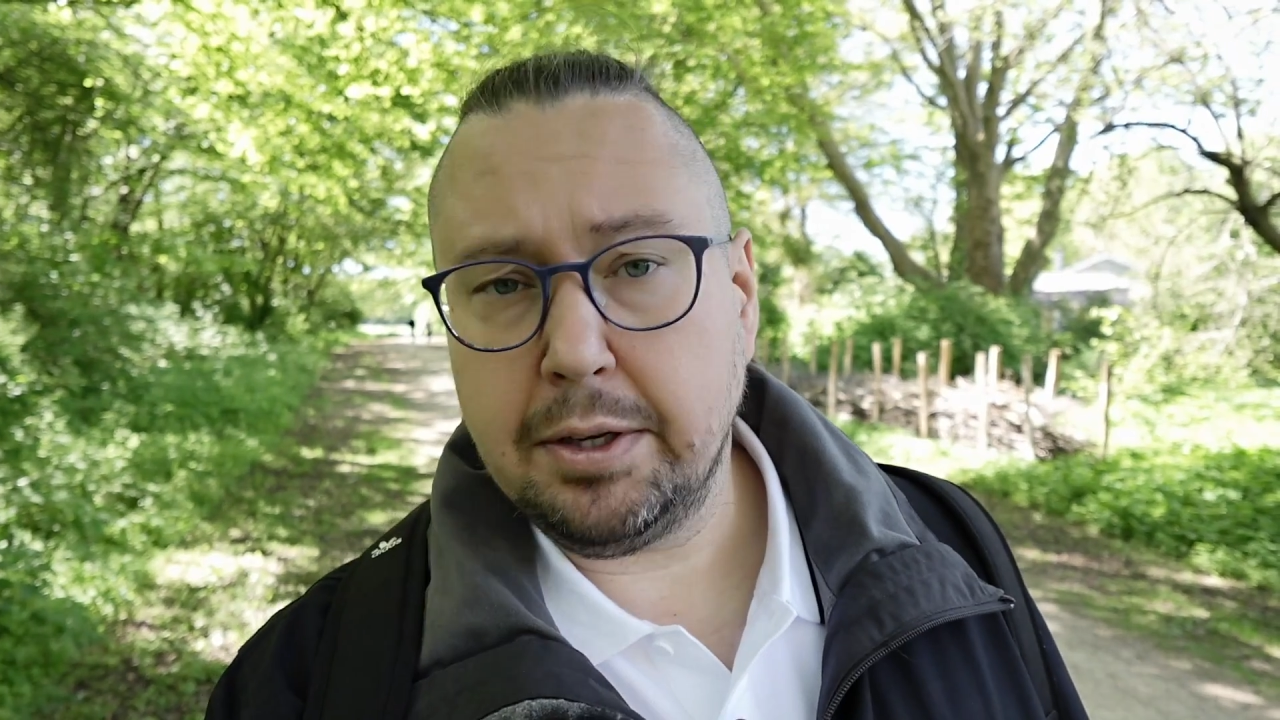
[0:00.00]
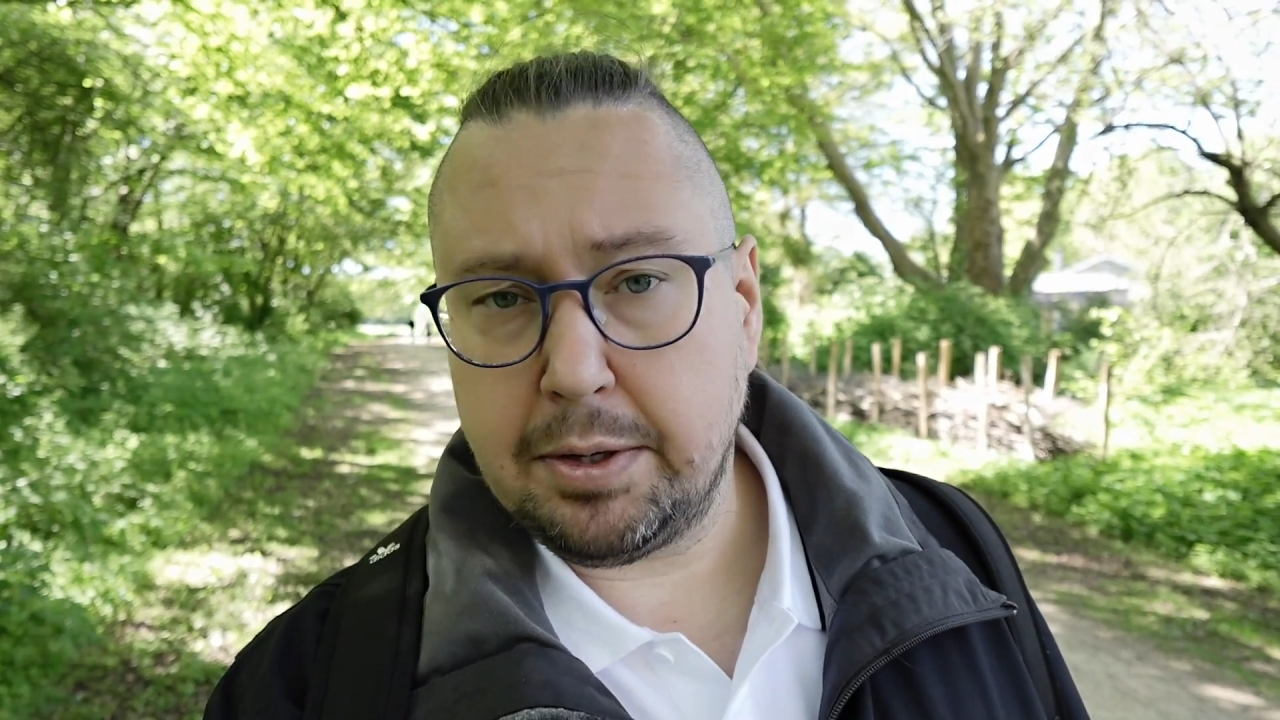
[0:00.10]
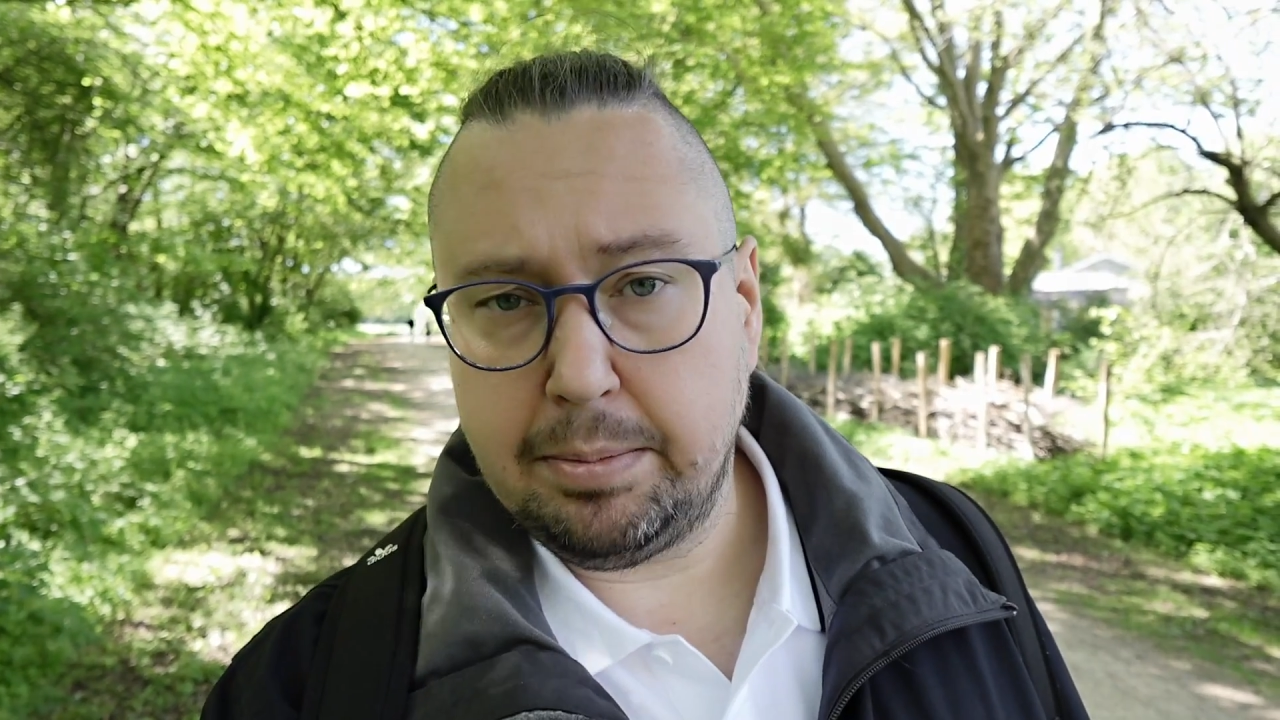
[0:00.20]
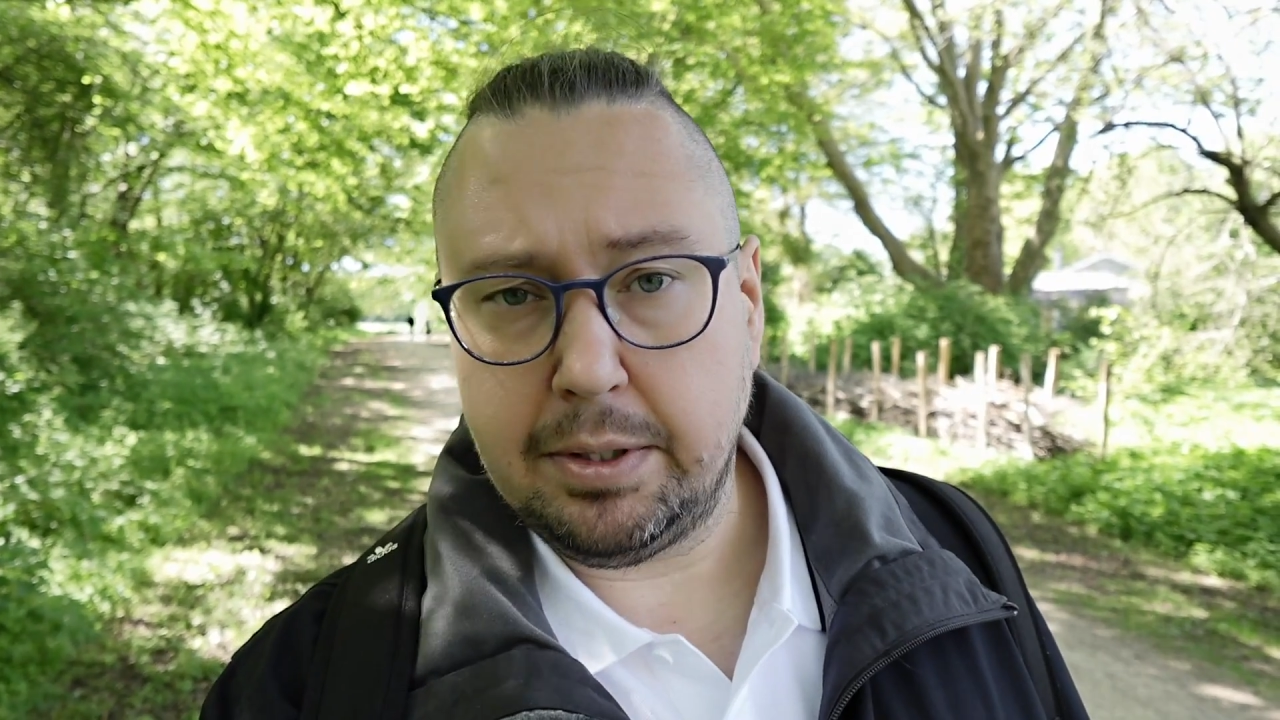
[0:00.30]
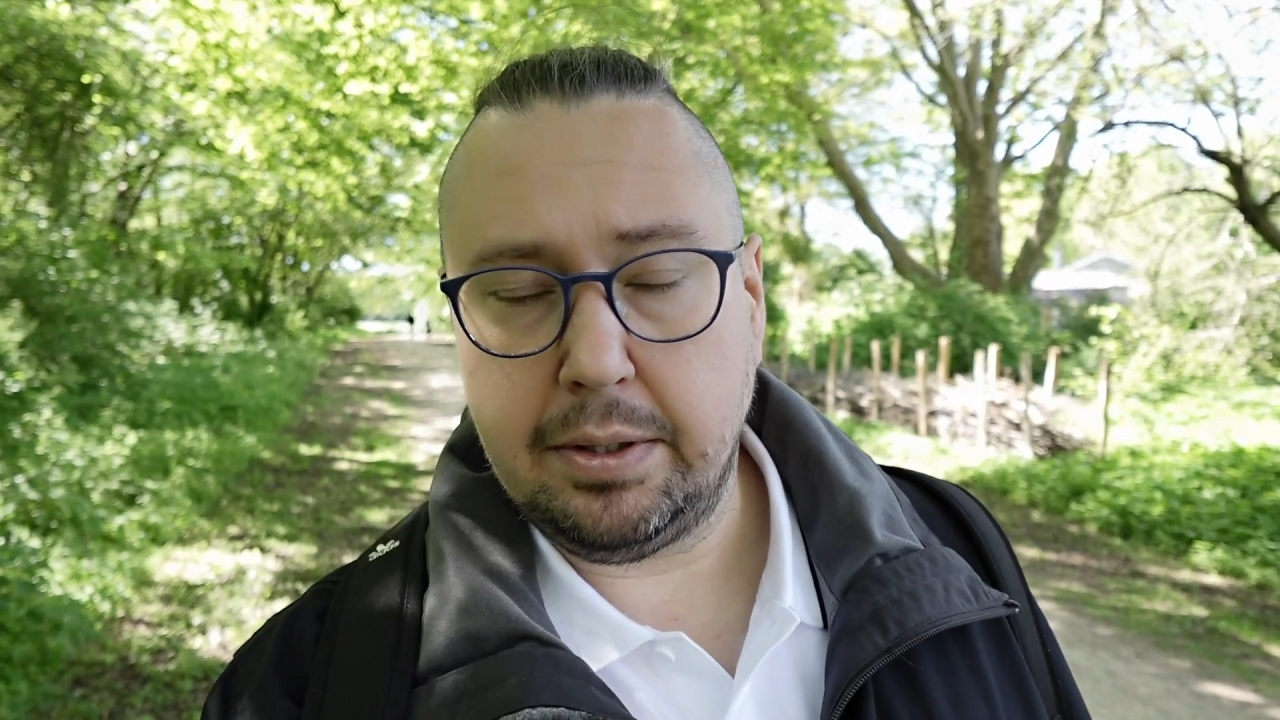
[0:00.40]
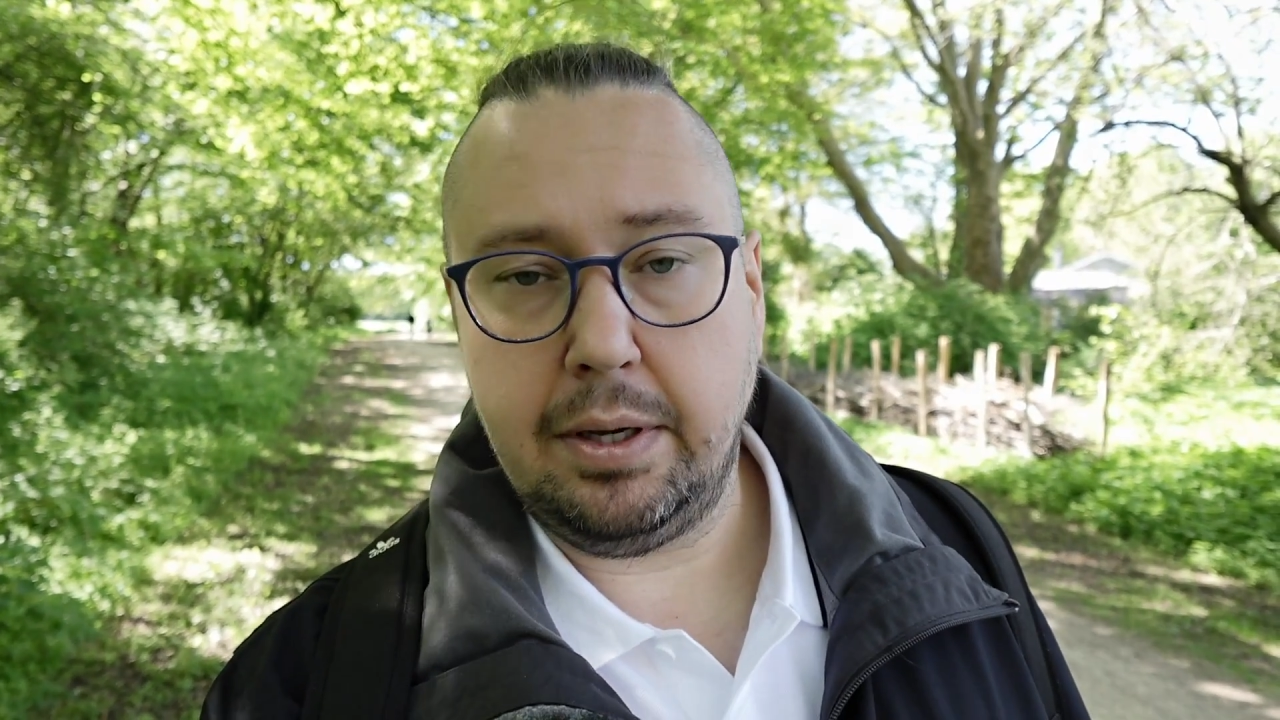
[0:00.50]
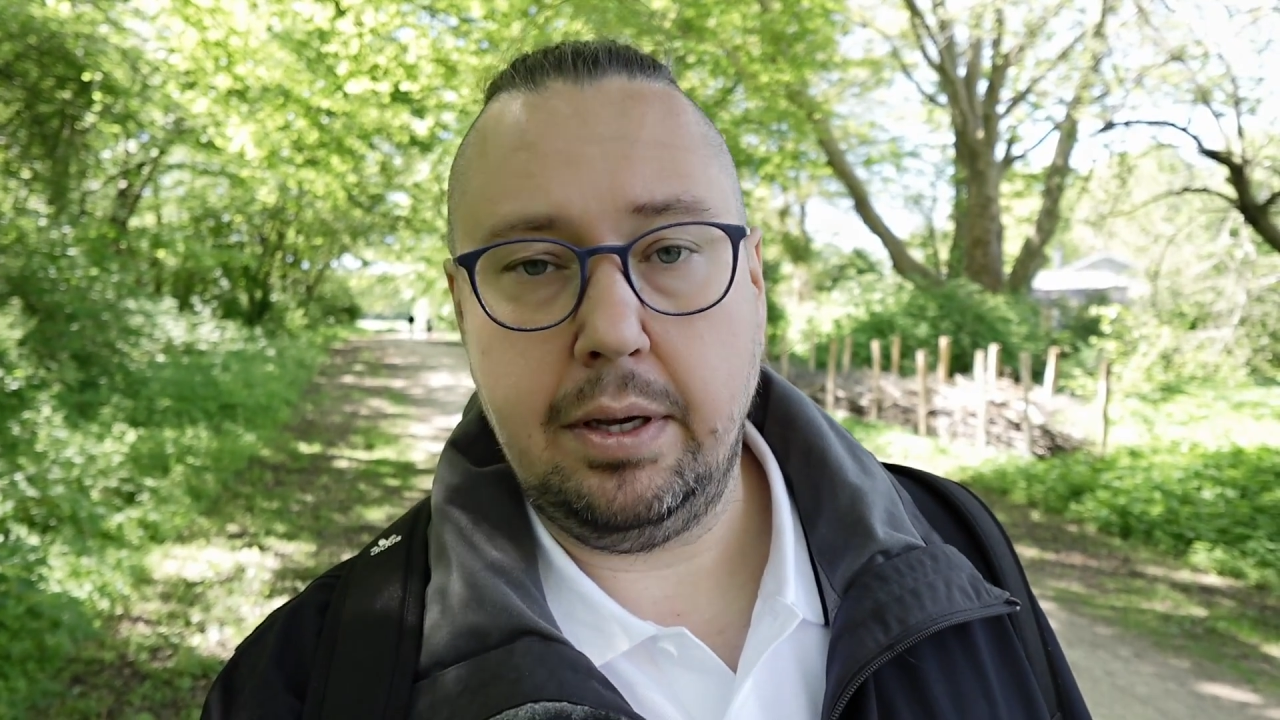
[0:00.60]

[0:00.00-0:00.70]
encrypted,